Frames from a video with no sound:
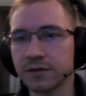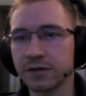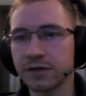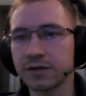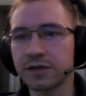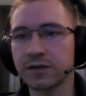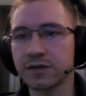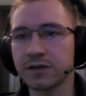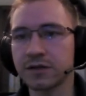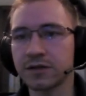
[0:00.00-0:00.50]

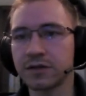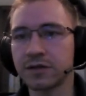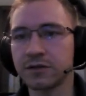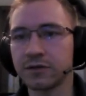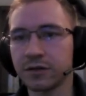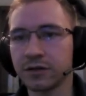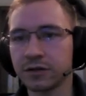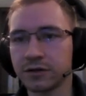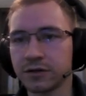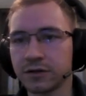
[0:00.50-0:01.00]
This is the
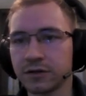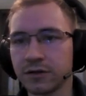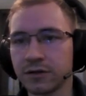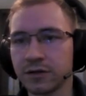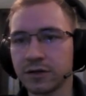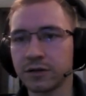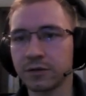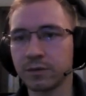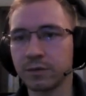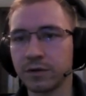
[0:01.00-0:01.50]
directory
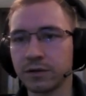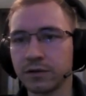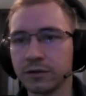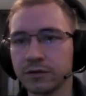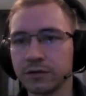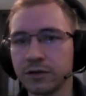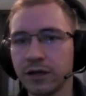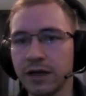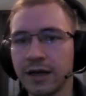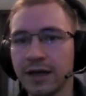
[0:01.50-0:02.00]
that will